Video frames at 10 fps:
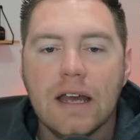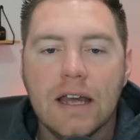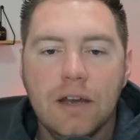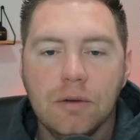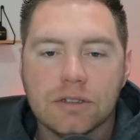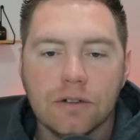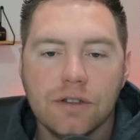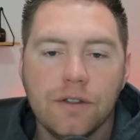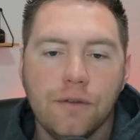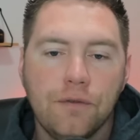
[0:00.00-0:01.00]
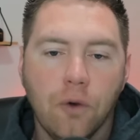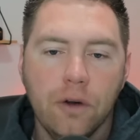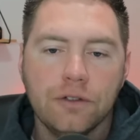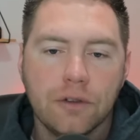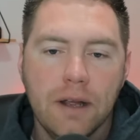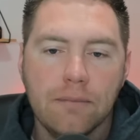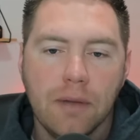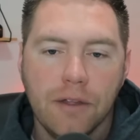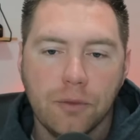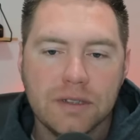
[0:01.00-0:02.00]
It was also the fourth straight
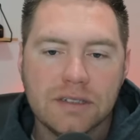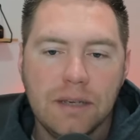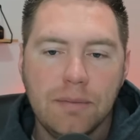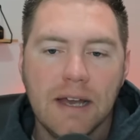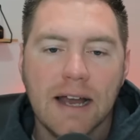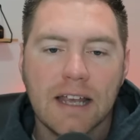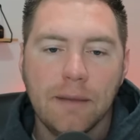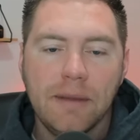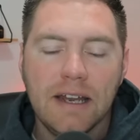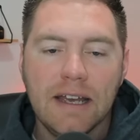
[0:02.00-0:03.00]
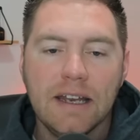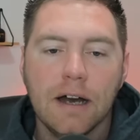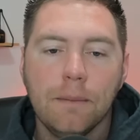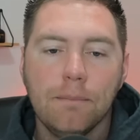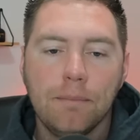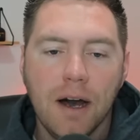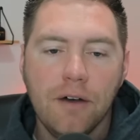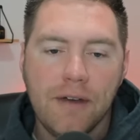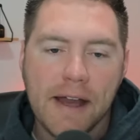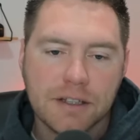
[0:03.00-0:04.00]
month with CPI coming in
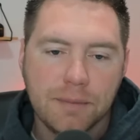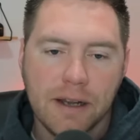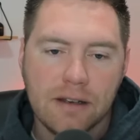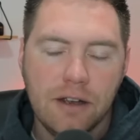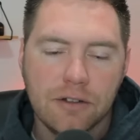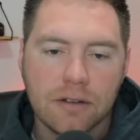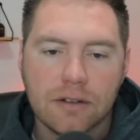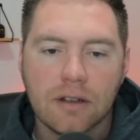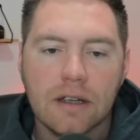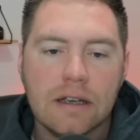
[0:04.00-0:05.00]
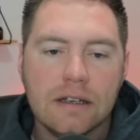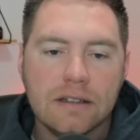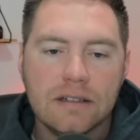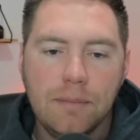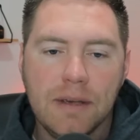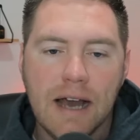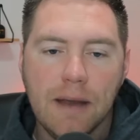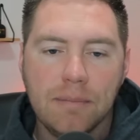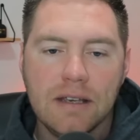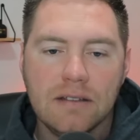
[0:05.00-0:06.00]
above expectations.
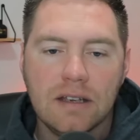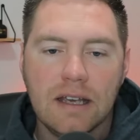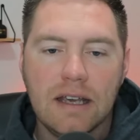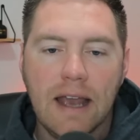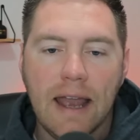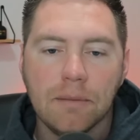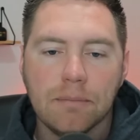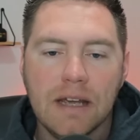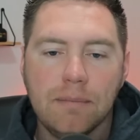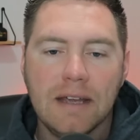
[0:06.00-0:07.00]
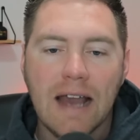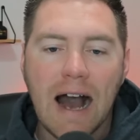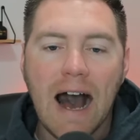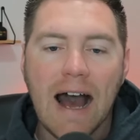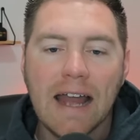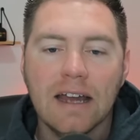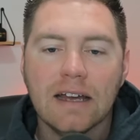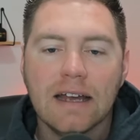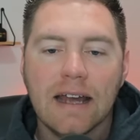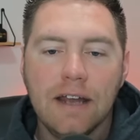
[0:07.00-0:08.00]
CPI, PCE, and PPI
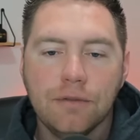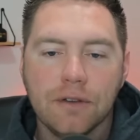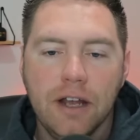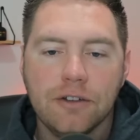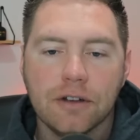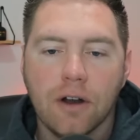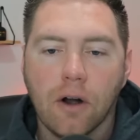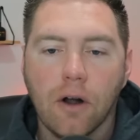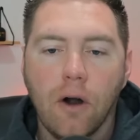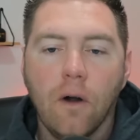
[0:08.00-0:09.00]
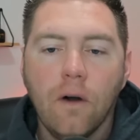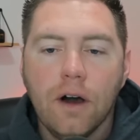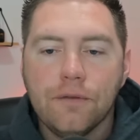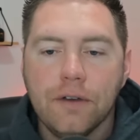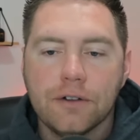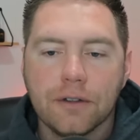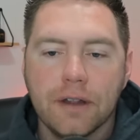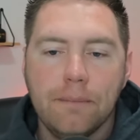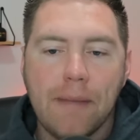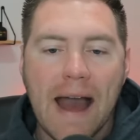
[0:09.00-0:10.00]
inflation are all
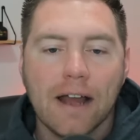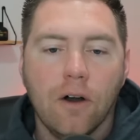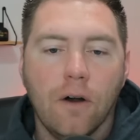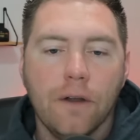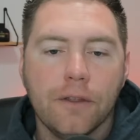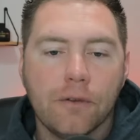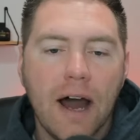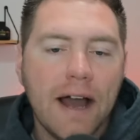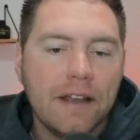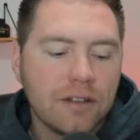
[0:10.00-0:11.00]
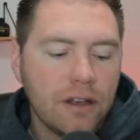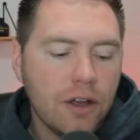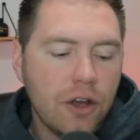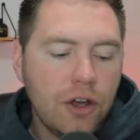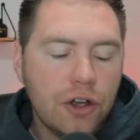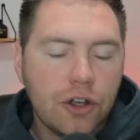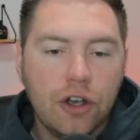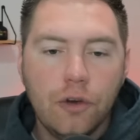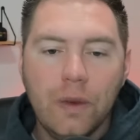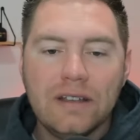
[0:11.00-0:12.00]
officially back on the rise.
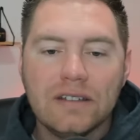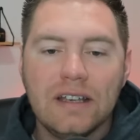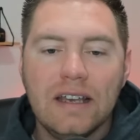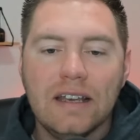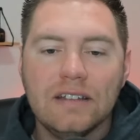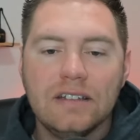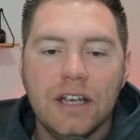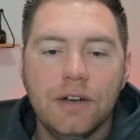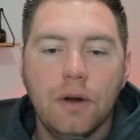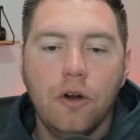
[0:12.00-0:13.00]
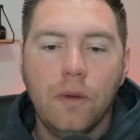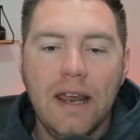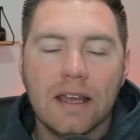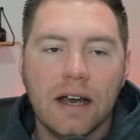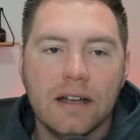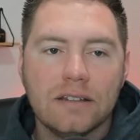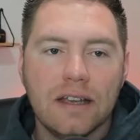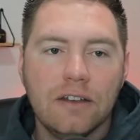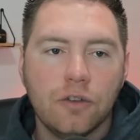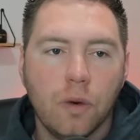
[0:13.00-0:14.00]
Could we see zero rate cuts
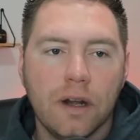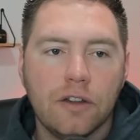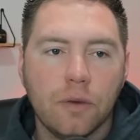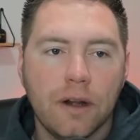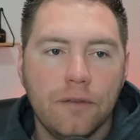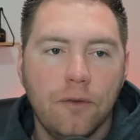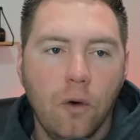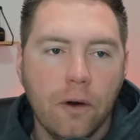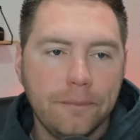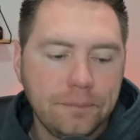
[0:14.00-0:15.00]
in 2024?